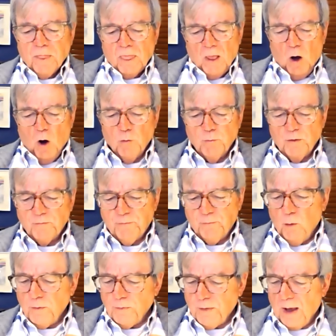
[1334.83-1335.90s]
Over
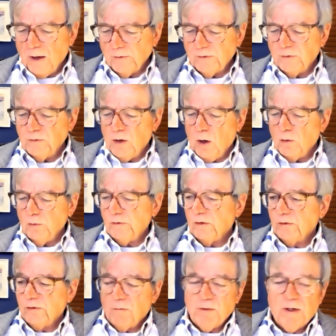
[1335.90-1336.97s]
four thousand
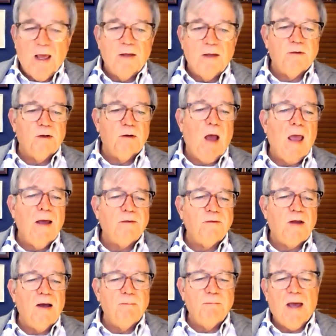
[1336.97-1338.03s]
doses of an anti-
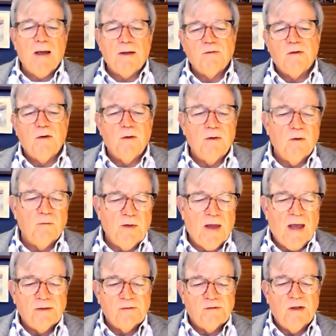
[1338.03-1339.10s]
antibacterial
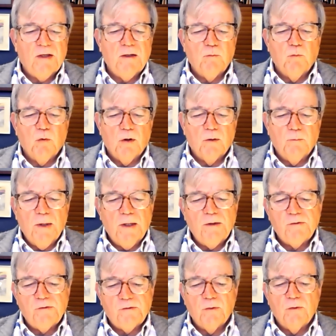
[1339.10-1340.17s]
vaccine were
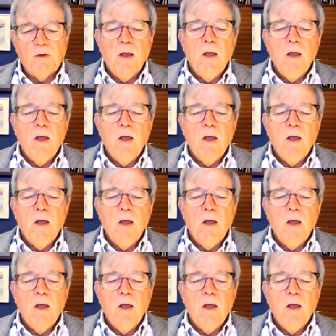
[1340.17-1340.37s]
administered